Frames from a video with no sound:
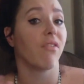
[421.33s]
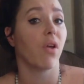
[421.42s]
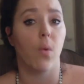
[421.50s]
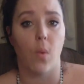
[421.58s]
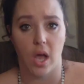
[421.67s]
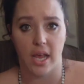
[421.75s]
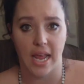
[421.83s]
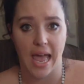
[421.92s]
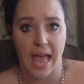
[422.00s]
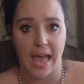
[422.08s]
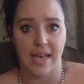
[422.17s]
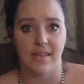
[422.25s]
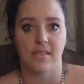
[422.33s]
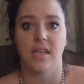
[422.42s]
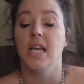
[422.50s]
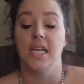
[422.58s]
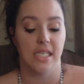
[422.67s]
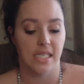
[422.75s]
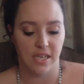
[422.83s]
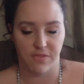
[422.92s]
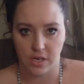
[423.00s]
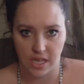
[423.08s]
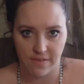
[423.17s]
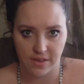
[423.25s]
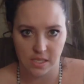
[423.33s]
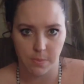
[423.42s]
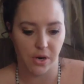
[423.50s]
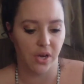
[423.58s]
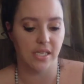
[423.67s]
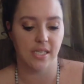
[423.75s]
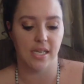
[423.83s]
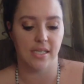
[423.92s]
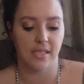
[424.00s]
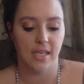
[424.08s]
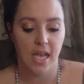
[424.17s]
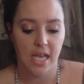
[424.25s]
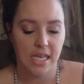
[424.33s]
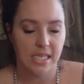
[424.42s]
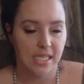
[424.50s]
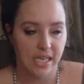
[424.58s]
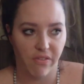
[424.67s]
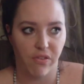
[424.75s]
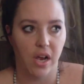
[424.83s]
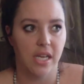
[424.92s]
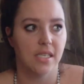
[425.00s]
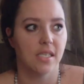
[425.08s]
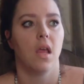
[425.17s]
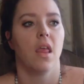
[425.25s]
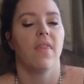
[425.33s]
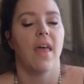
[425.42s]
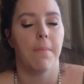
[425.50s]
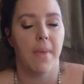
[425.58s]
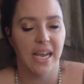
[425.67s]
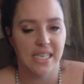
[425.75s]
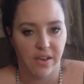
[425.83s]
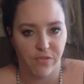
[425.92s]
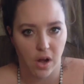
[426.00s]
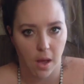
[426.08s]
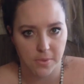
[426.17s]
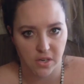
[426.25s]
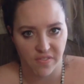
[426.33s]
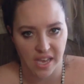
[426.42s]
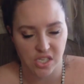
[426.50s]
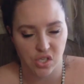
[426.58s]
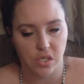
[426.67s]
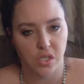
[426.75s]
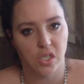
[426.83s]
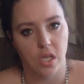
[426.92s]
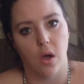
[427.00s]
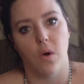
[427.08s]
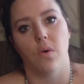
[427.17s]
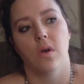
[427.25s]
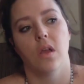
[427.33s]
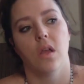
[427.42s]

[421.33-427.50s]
Everyone has different life experiences, different they make different observations. So